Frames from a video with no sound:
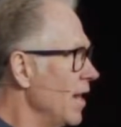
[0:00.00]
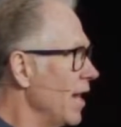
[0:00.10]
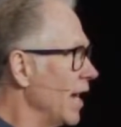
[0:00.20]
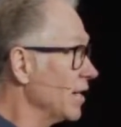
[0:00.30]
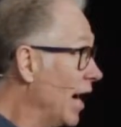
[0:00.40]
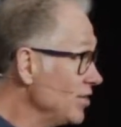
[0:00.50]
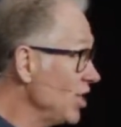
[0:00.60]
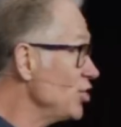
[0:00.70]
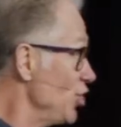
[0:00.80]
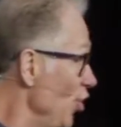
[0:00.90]
And God
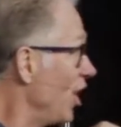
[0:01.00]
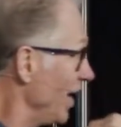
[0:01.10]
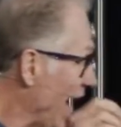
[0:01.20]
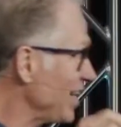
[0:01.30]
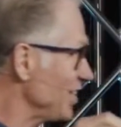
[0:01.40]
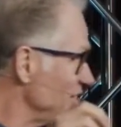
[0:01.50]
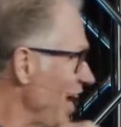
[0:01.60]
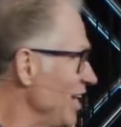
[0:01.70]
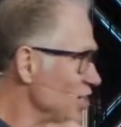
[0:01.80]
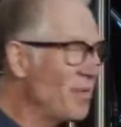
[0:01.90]
says you can actually
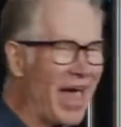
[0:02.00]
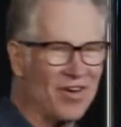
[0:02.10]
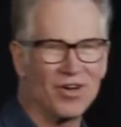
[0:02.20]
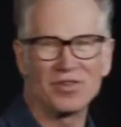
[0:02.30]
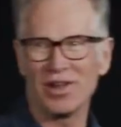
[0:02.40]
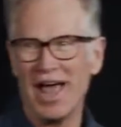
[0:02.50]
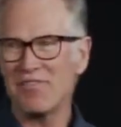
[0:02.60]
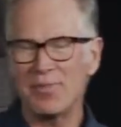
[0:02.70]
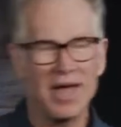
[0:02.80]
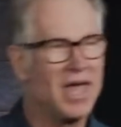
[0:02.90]
change the pattern of your life
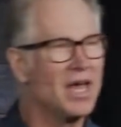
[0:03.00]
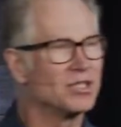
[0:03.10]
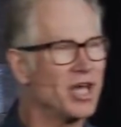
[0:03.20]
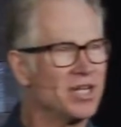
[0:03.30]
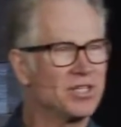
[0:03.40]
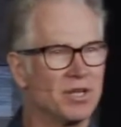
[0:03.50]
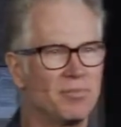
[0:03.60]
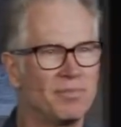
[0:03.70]
by changing the